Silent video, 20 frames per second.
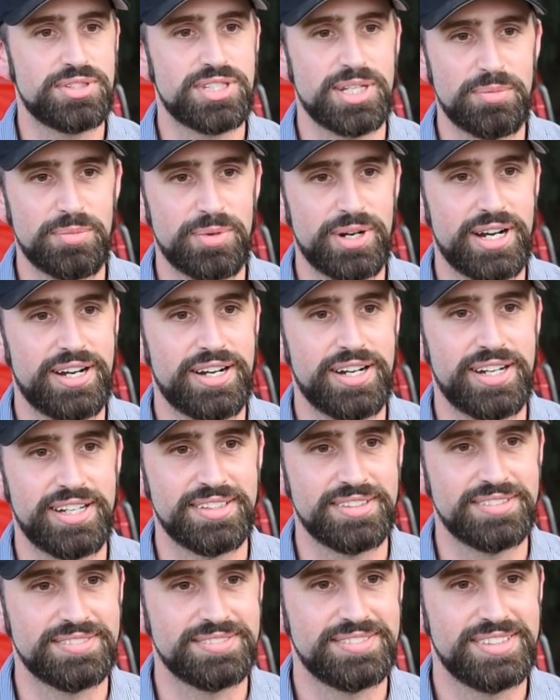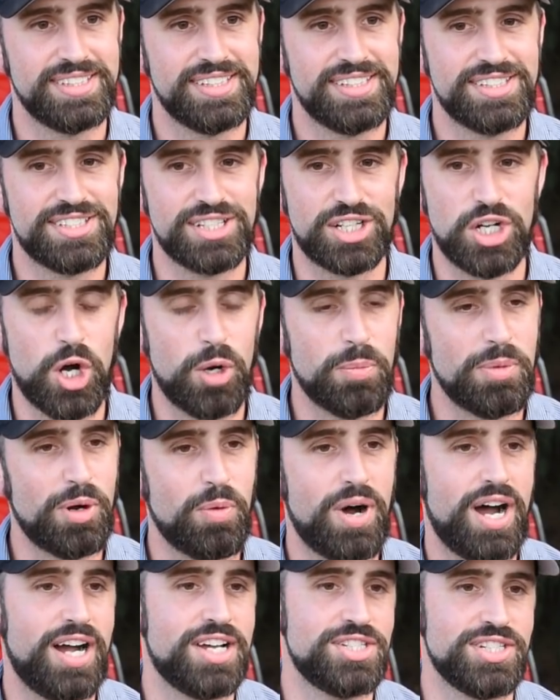somewhere in Tacoma,
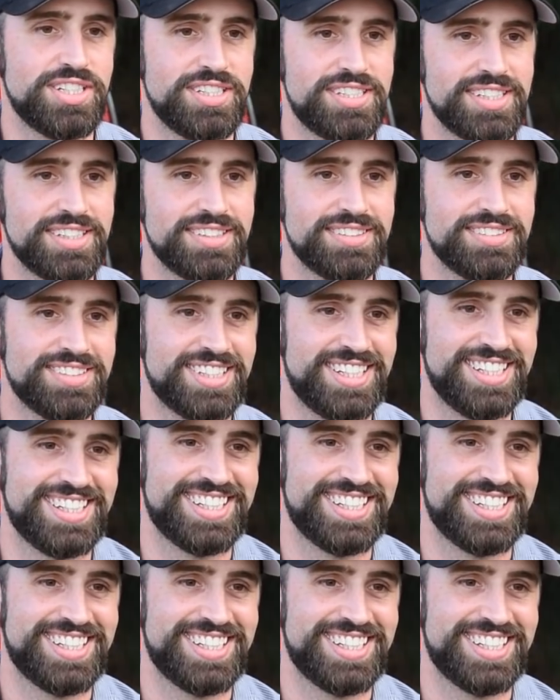Washington.